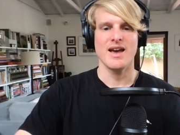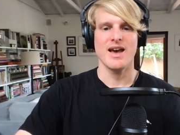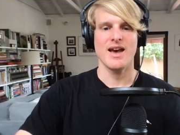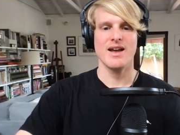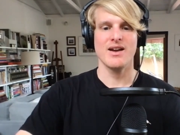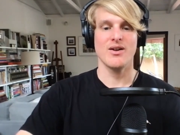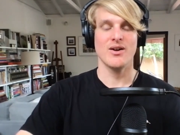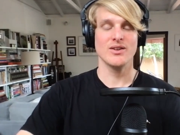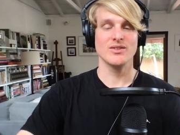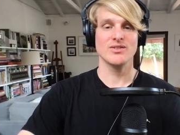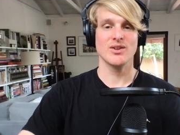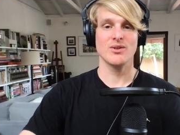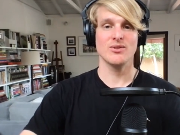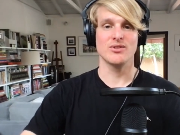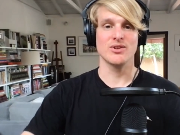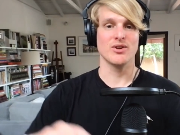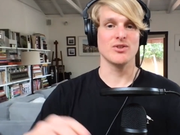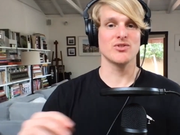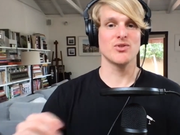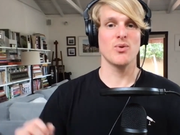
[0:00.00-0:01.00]
And also,
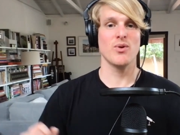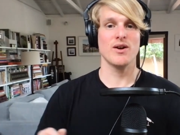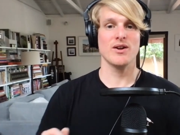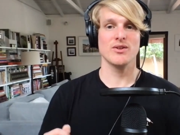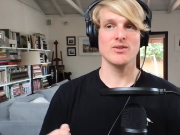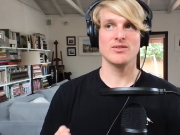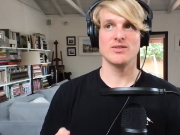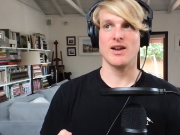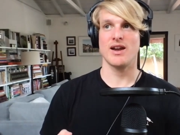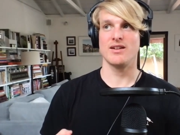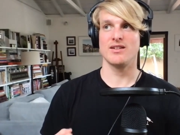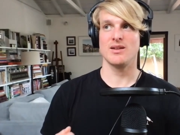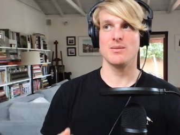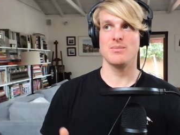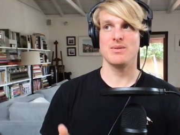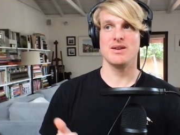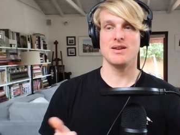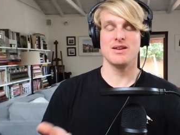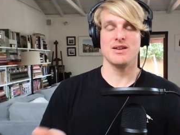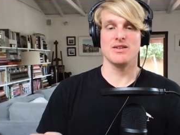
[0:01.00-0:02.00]
Dogecoiners tend to
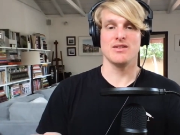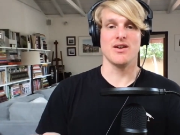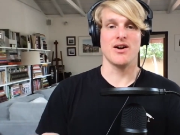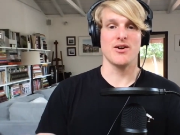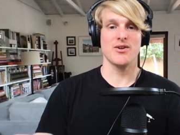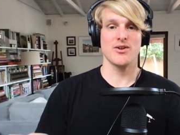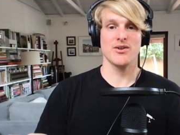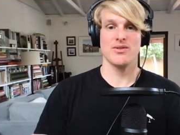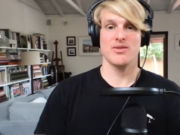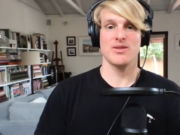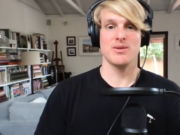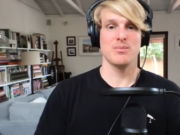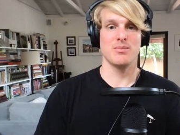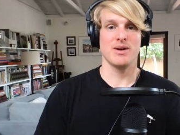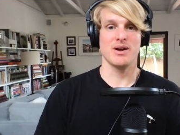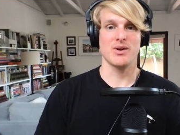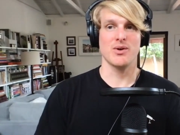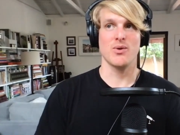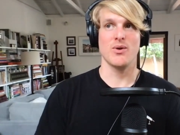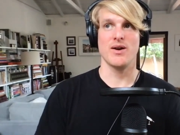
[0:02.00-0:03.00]
be younger than
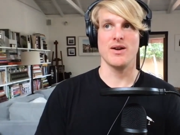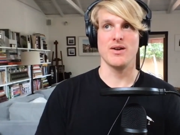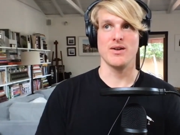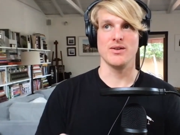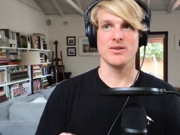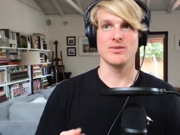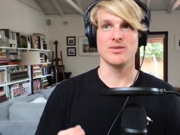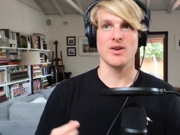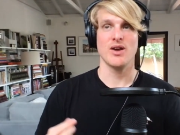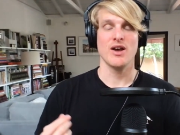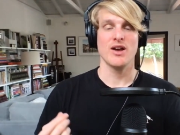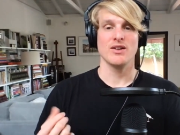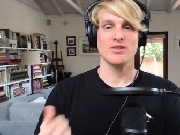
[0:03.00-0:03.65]
Bitcoiners.